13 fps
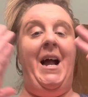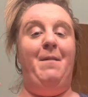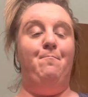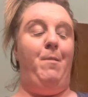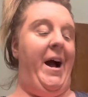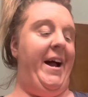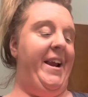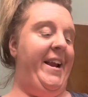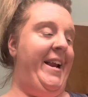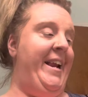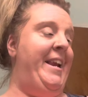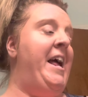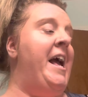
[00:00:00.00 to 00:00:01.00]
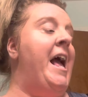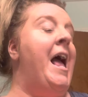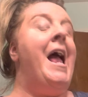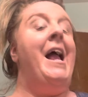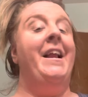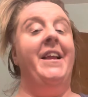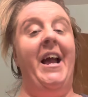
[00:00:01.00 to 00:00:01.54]
and pat it in.
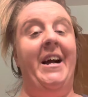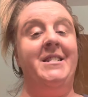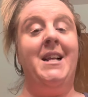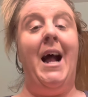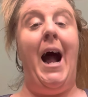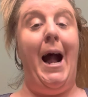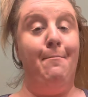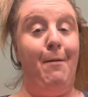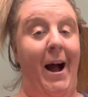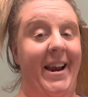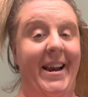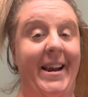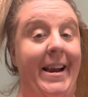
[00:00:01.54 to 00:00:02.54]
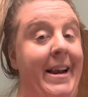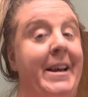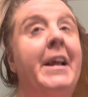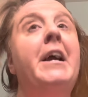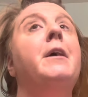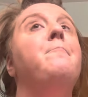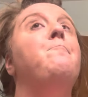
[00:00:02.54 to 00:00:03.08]
And yes, I pat it in,
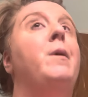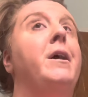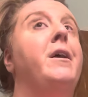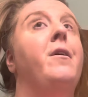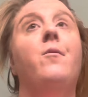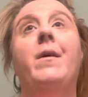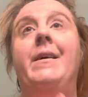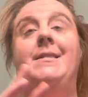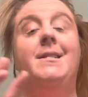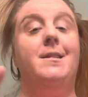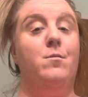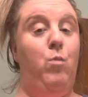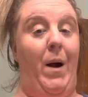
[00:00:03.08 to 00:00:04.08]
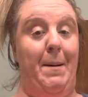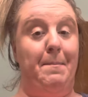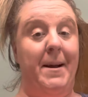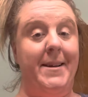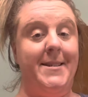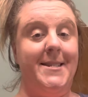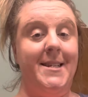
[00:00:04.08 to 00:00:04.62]
but you can swipe
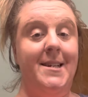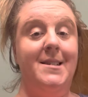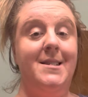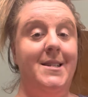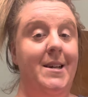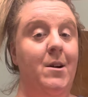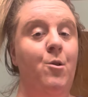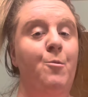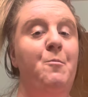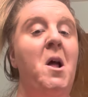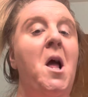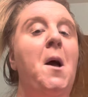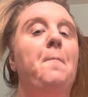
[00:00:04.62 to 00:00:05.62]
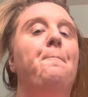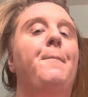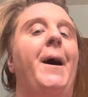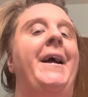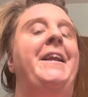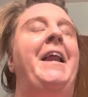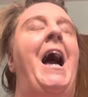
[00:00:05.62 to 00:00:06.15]
it too.
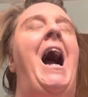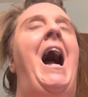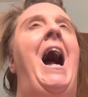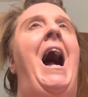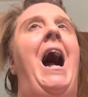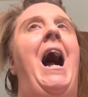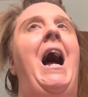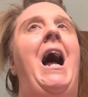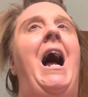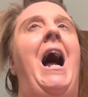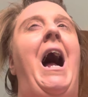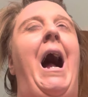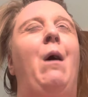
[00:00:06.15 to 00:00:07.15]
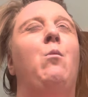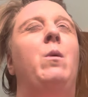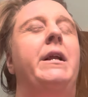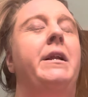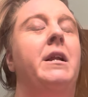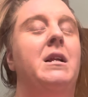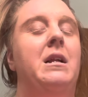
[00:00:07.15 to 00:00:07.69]
But I
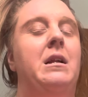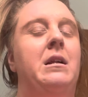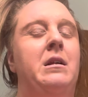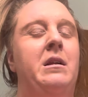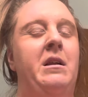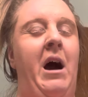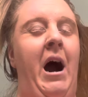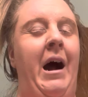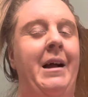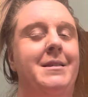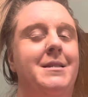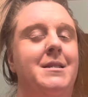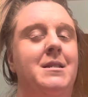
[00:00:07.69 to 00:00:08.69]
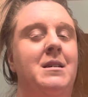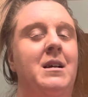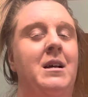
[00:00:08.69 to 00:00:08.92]
would not